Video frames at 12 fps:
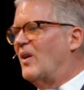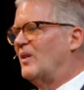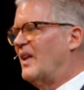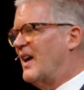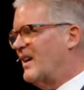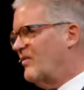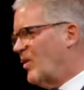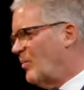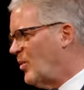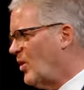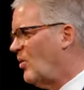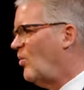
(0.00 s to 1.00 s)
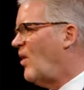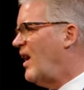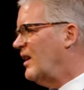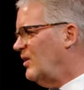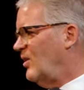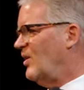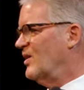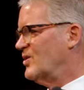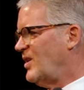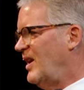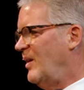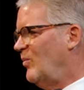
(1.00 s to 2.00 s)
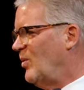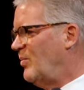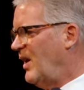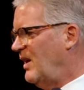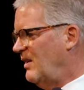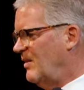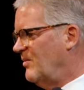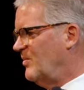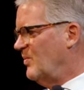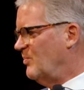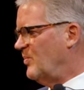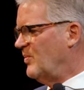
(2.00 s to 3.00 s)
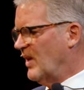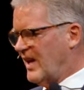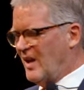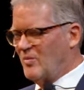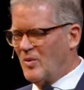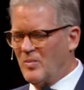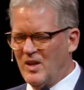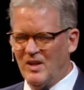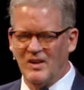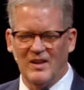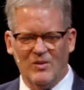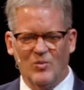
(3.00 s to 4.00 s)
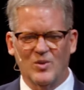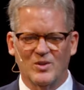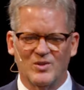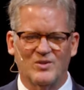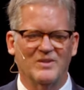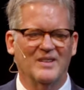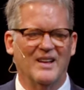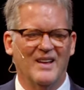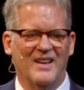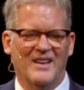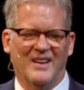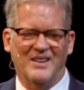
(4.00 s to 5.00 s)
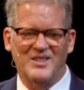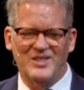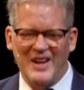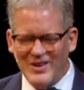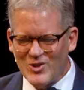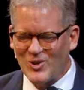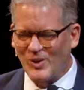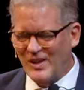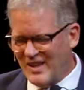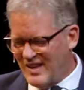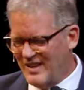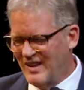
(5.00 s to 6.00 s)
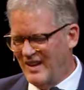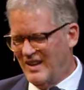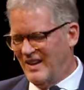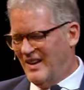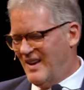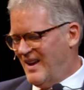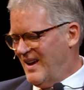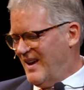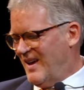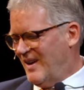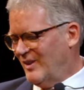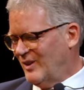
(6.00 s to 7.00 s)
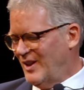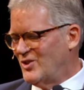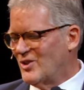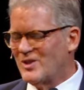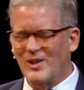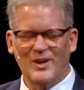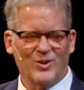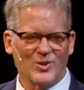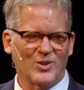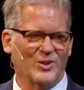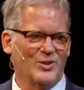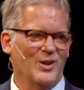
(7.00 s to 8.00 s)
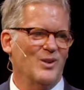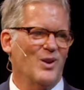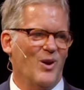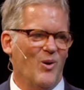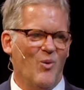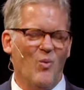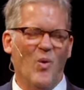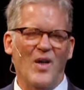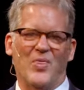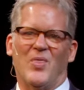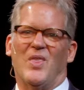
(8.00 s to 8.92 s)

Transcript: a lot of our marijuana laws came to be, came to be it was essentially legislators that didn't know what